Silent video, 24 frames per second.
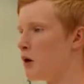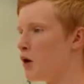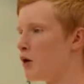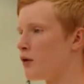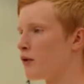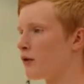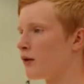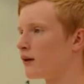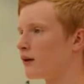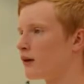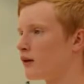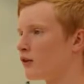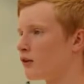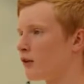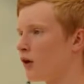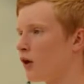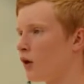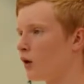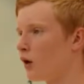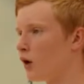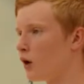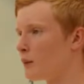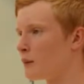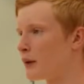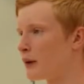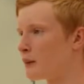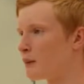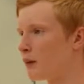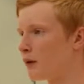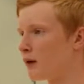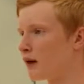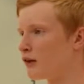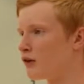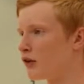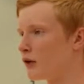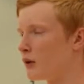Merthyr, there's not a lot of
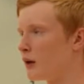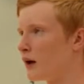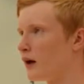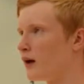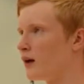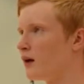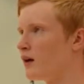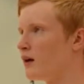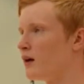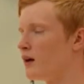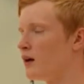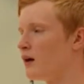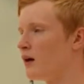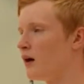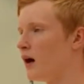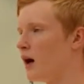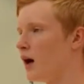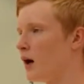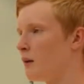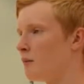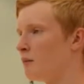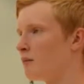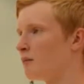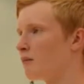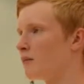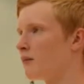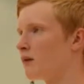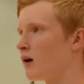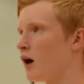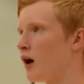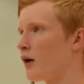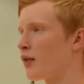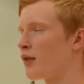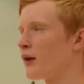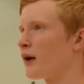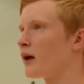people that do it. Um,
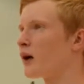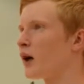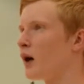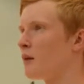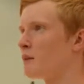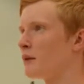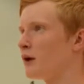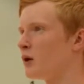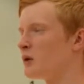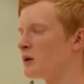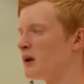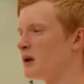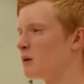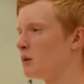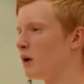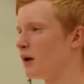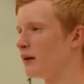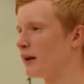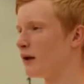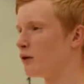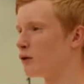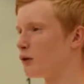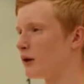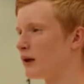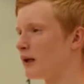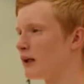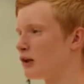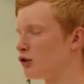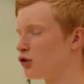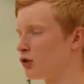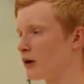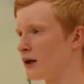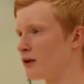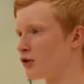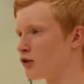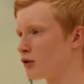I think I'm the only one that really
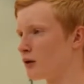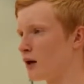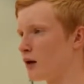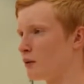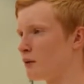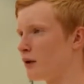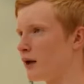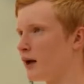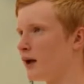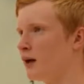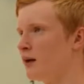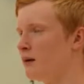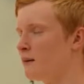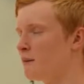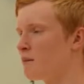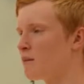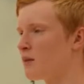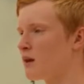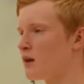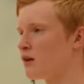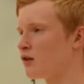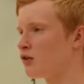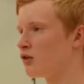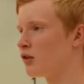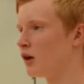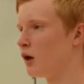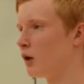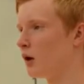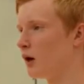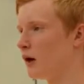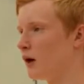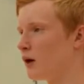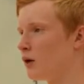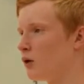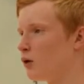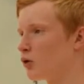trains around it, so it,